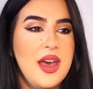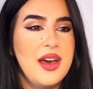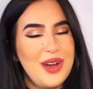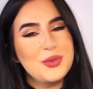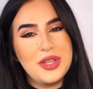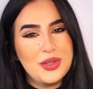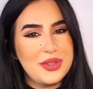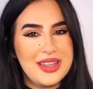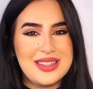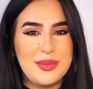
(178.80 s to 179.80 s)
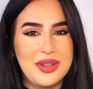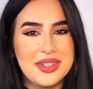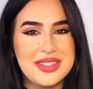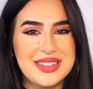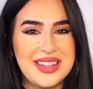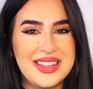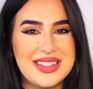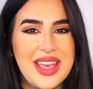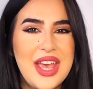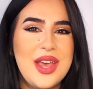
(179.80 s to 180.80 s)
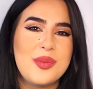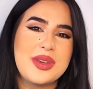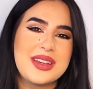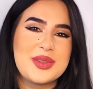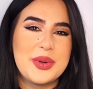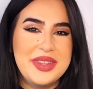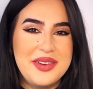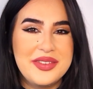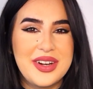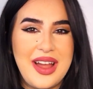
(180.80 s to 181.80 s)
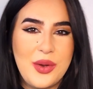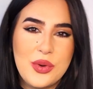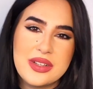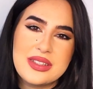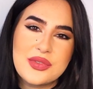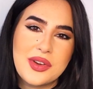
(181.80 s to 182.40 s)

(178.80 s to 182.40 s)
How do I know it has similarities, guys? Because whenever I wear this